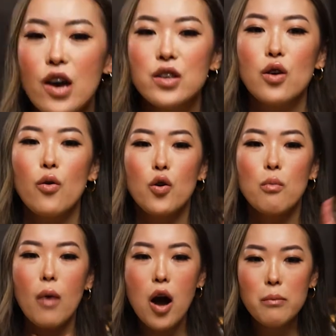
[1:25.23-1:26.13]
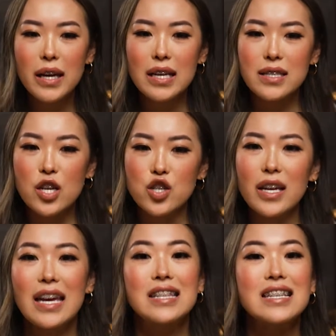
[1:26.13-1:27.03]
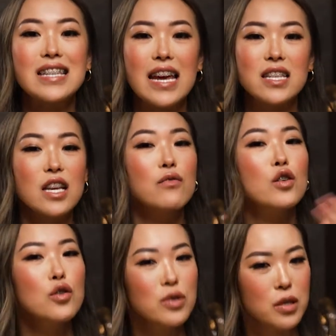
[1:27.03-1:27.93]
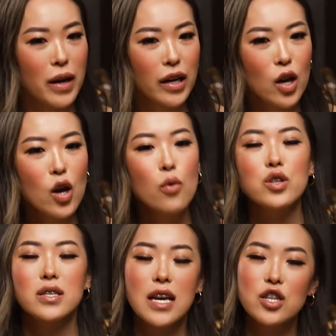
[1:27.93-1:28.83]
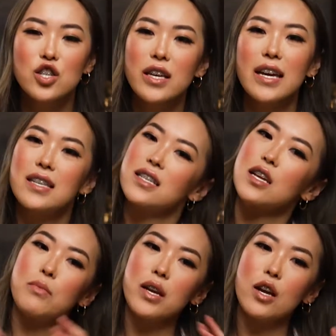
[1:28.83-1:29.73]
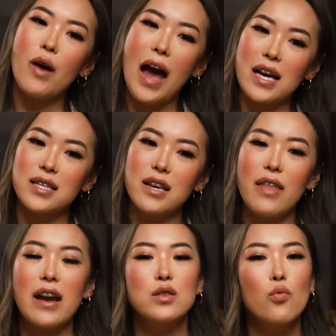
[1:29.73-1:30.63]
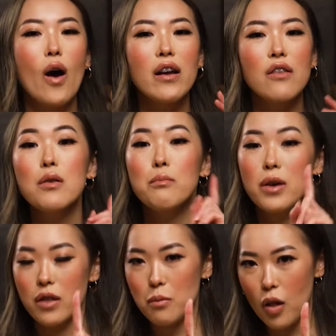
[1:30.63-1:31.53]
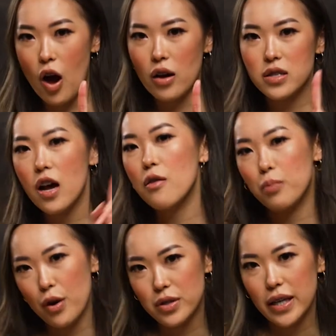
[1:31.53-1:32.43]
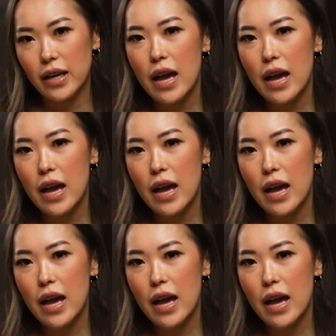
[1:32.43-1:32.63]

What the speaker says: So umami essentially is a taste of glutamate, which essentially is an amino acid that is one of the building blocks of protein.